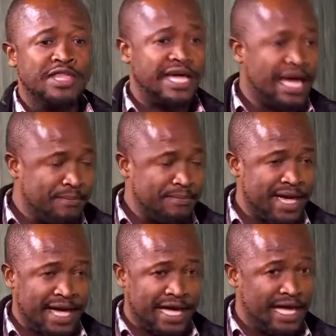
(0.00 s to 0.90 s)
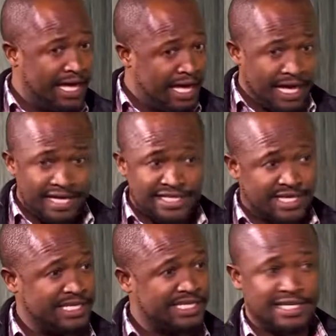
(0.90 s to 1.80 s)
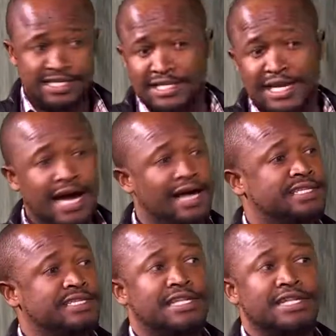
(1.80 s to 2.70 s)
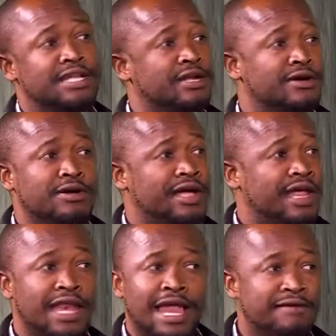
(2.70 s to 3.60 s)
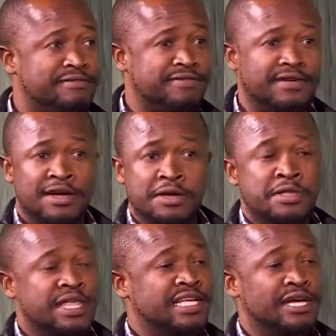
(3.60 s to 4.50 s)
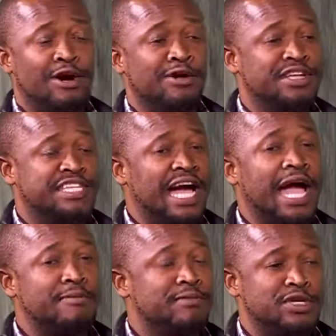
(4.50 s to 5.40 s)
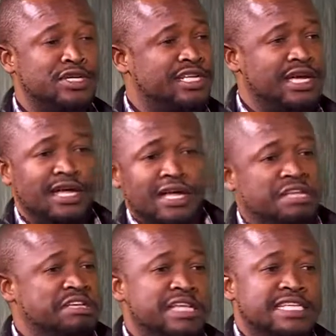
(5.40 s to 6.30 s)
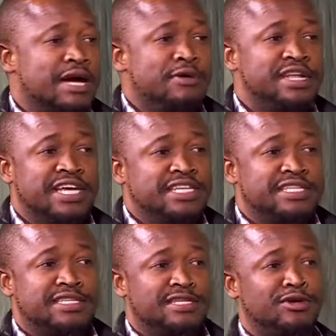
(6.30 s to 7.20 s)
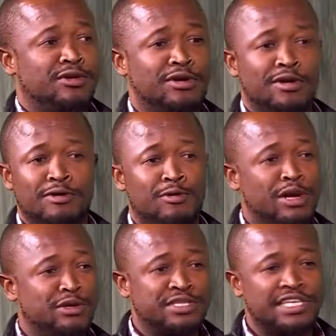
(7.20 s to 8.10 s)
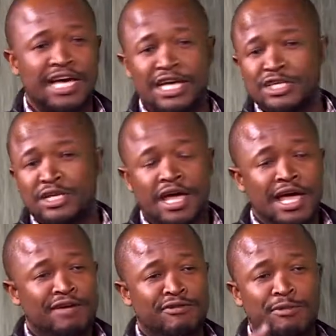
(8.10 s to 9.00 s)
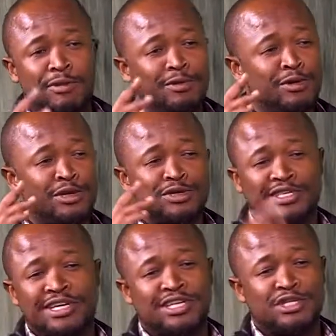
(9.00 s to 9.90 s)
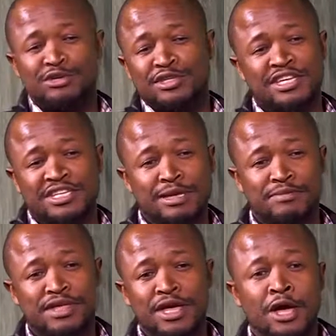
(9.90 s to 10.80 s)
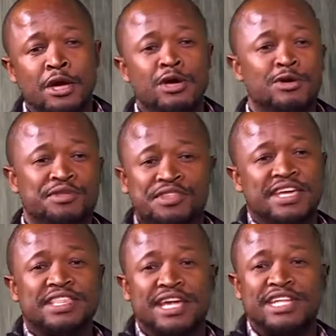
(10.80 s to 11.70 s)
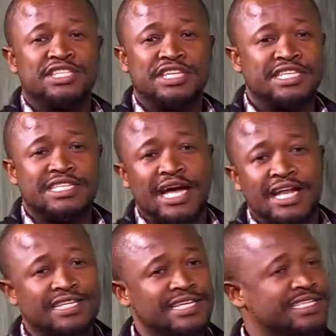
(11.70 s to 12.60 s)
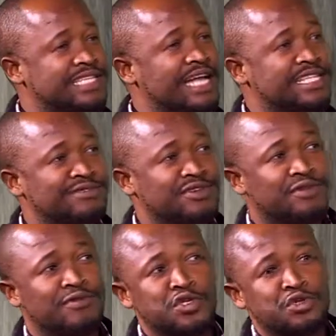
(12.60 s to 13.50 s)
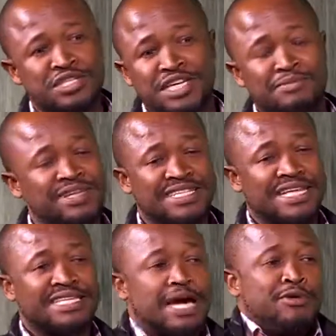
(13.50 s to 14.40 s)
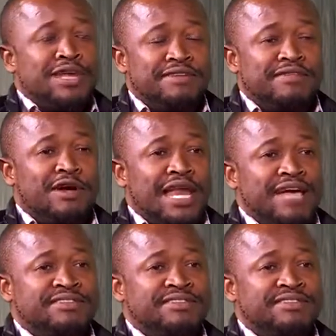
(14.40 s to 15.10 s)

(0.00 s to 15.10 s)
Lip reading: come back, it's kisses and hugs and, you know, and love. That all the time. That's how it is. When you see us, if you probably were to see us shooting something, you would think that it's just a stance for shooting, but that's how we live our lives.